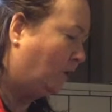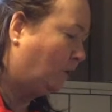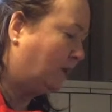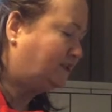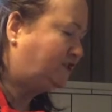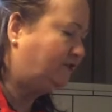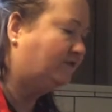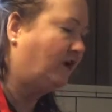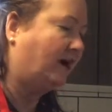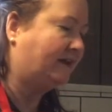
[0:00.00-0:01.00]
Once you've
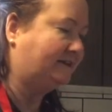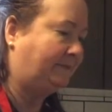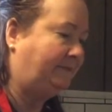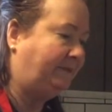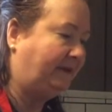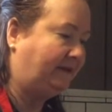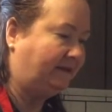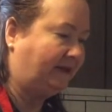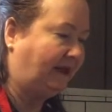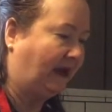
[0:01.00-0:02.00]
got
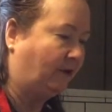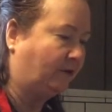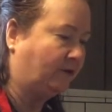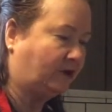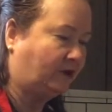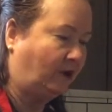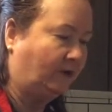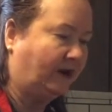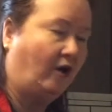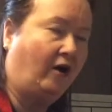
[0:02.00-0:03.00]
the outer
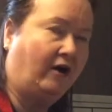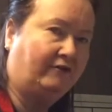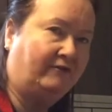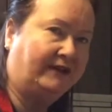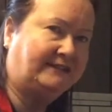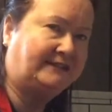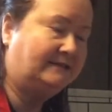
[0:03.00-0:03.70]
coating off of it,